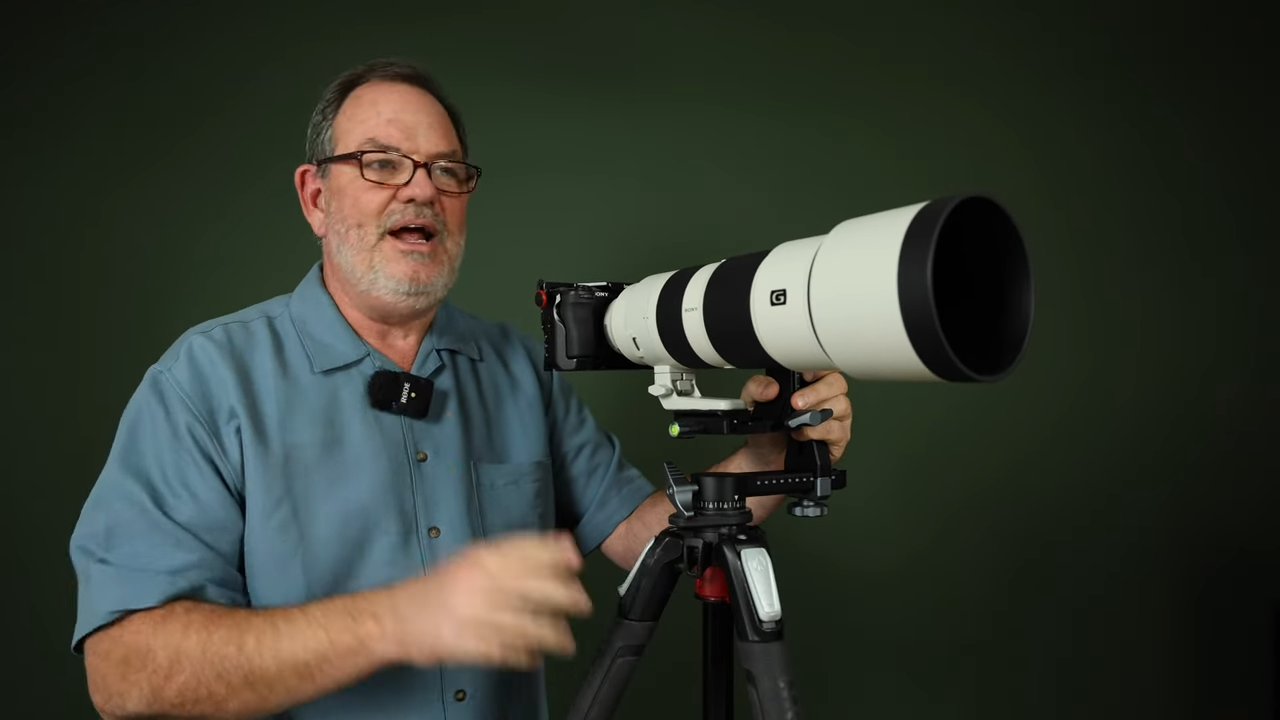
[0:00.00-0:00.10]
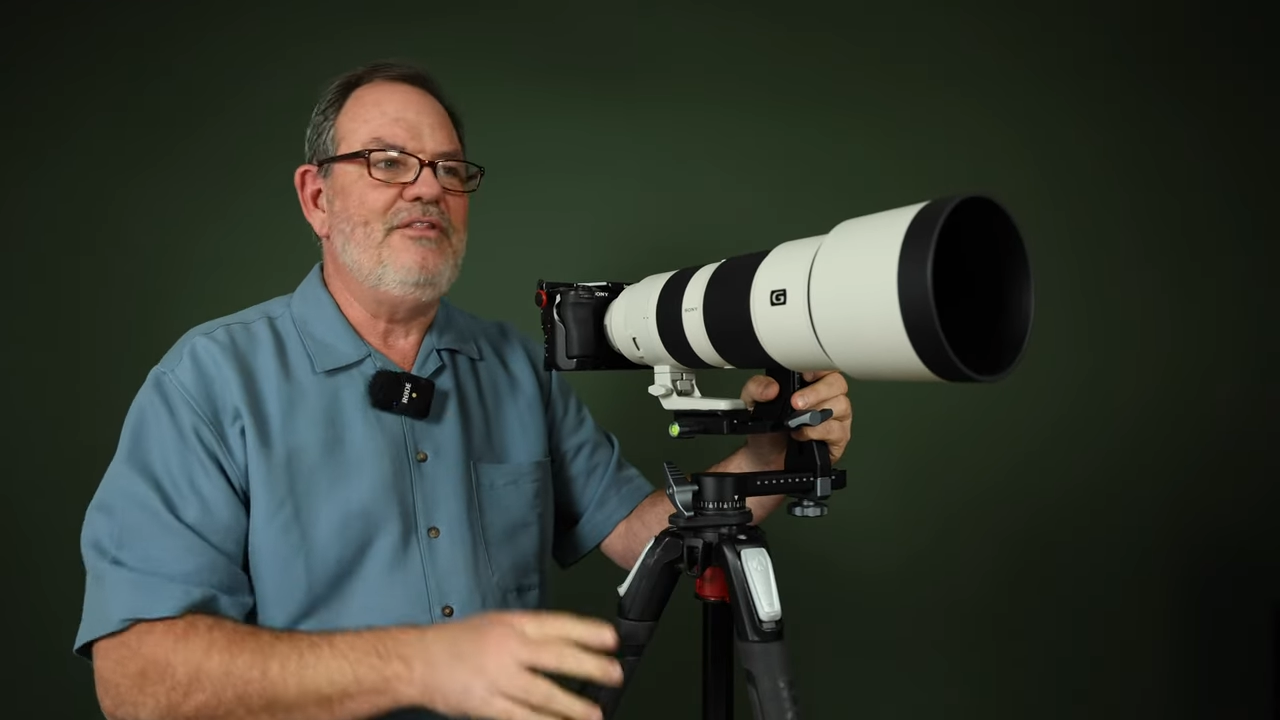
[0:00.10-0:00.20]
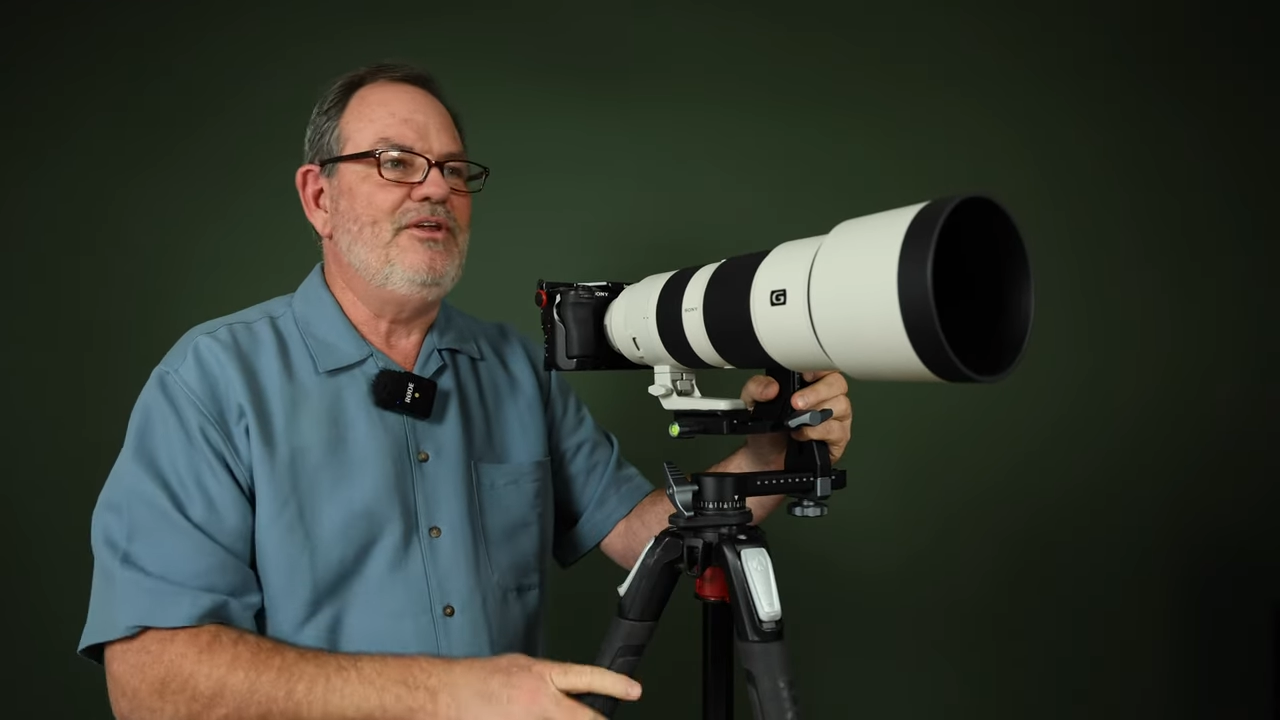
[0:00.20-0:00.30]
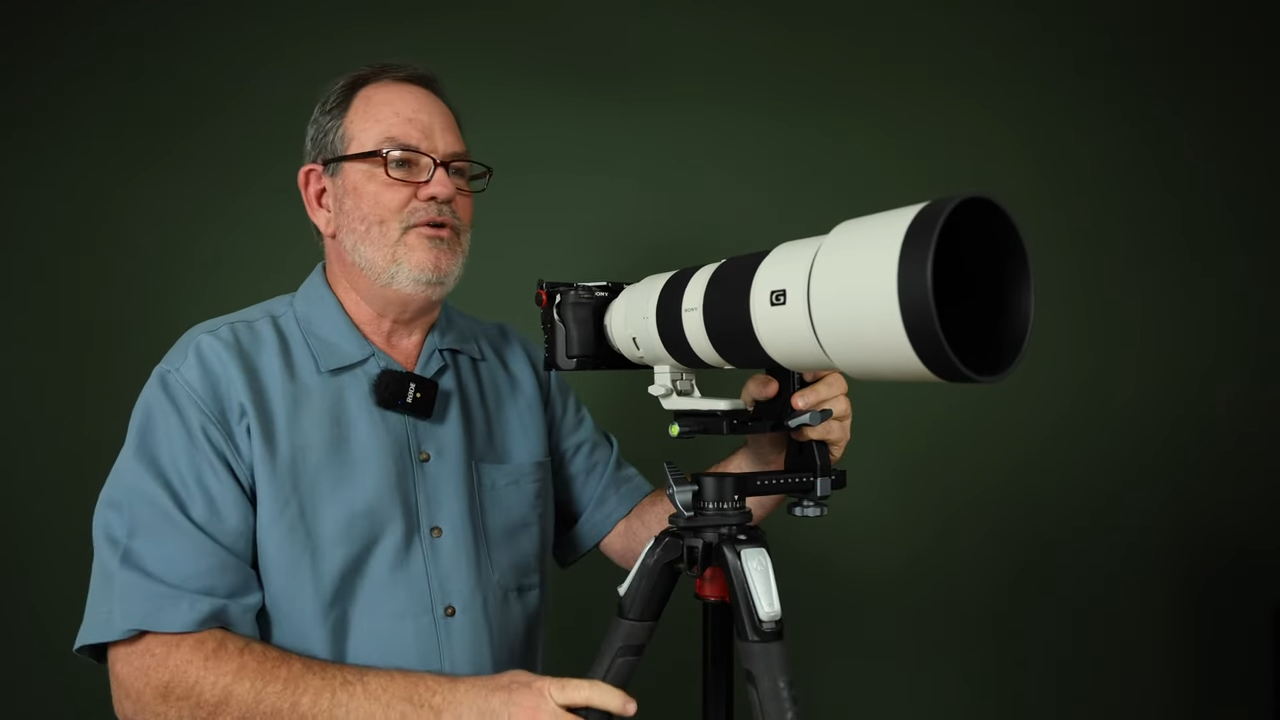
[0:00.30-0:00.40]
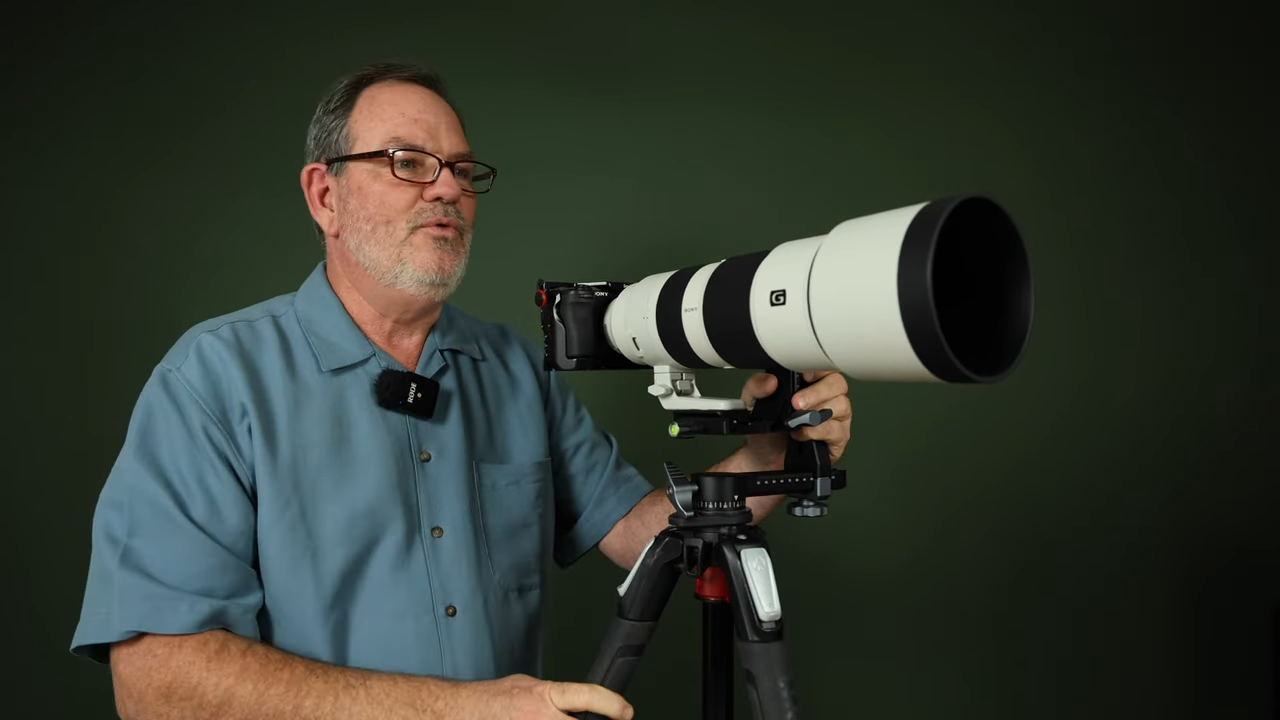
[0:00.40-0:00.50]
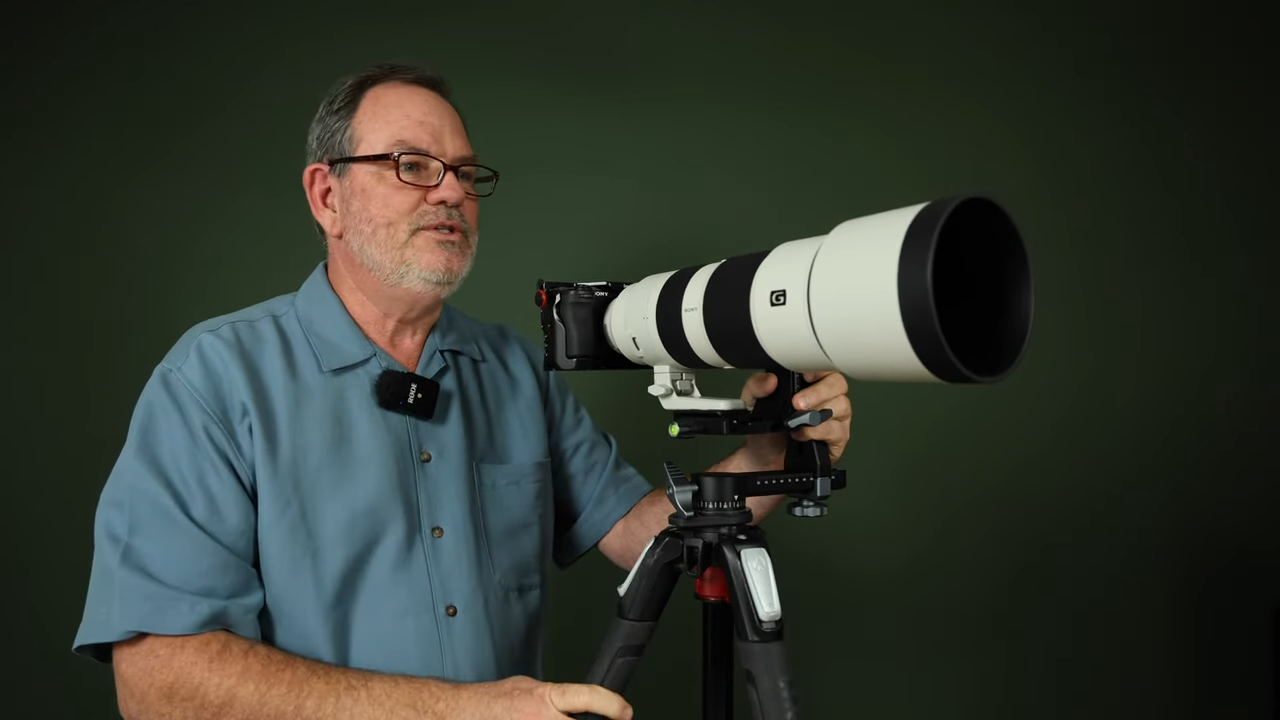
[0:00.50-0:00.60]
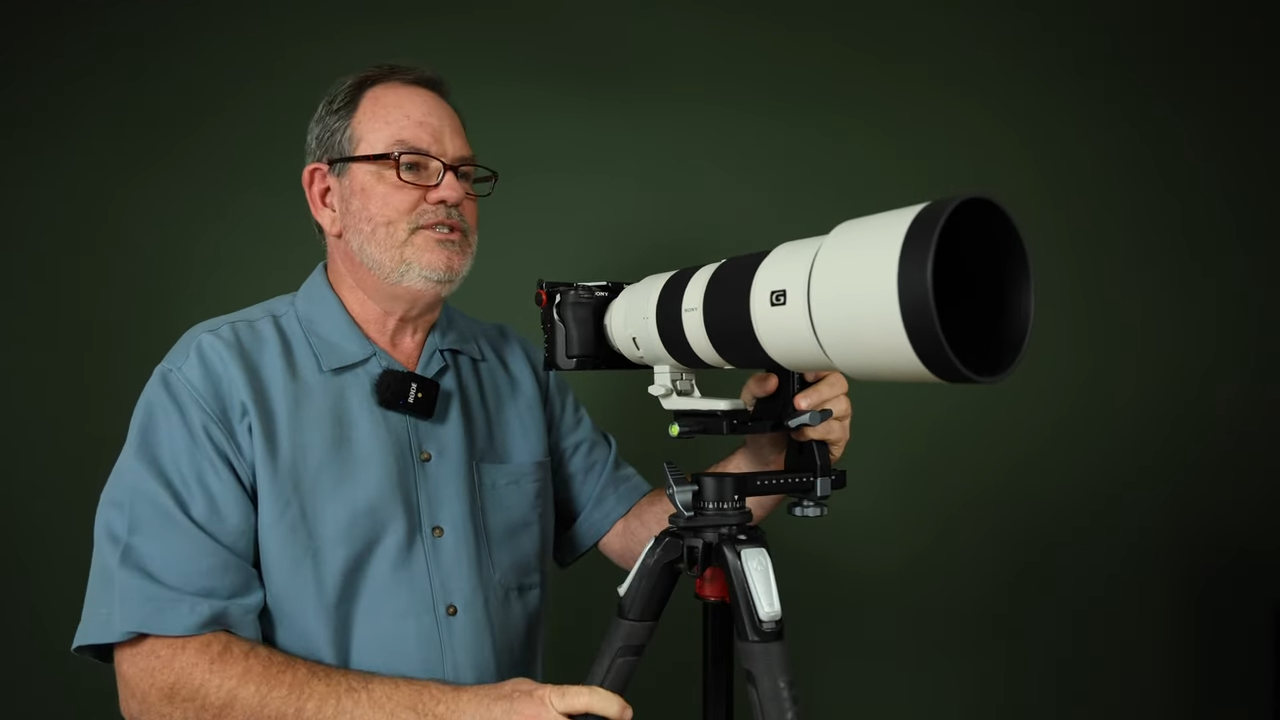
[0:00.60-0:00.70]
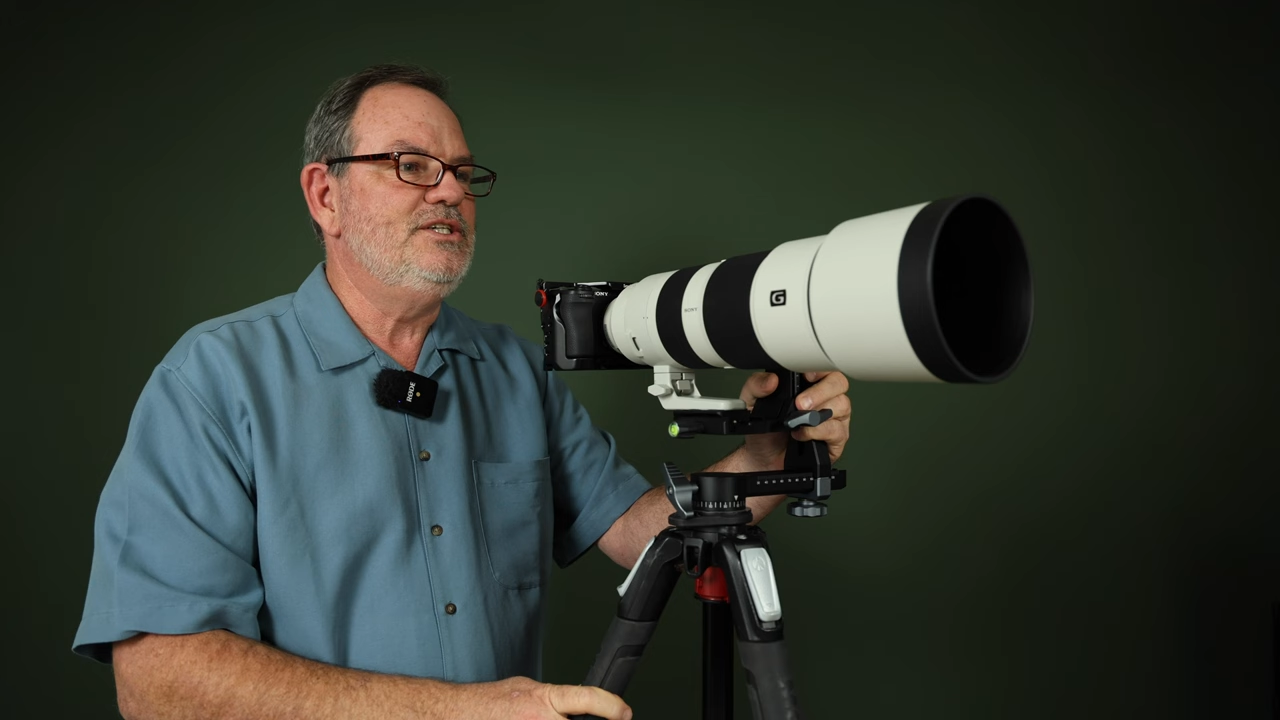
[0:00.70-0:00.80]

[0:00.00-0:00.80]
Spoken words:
out there once